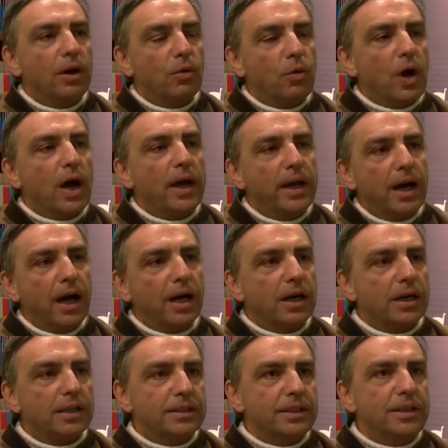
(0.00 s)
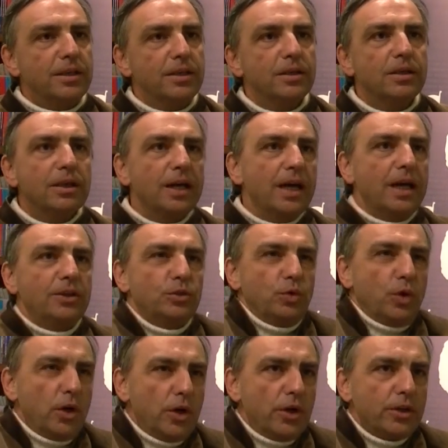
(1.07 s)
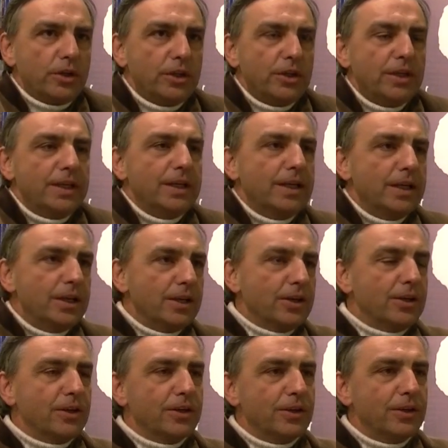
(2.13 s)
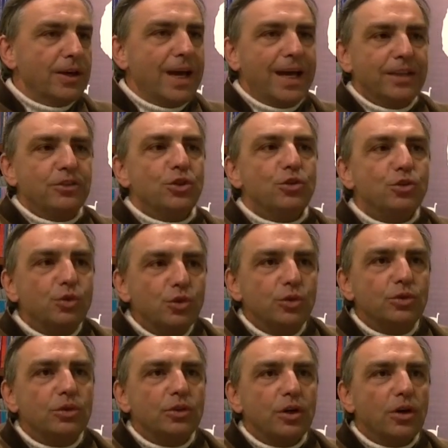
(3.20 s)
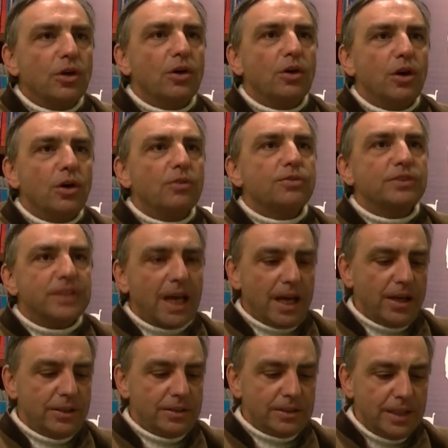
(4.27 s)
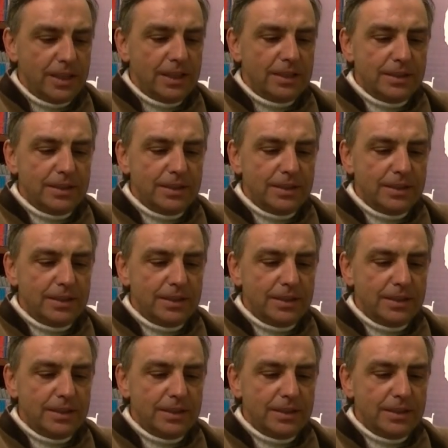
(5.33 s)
why are they at work uh, at the root of, of, science.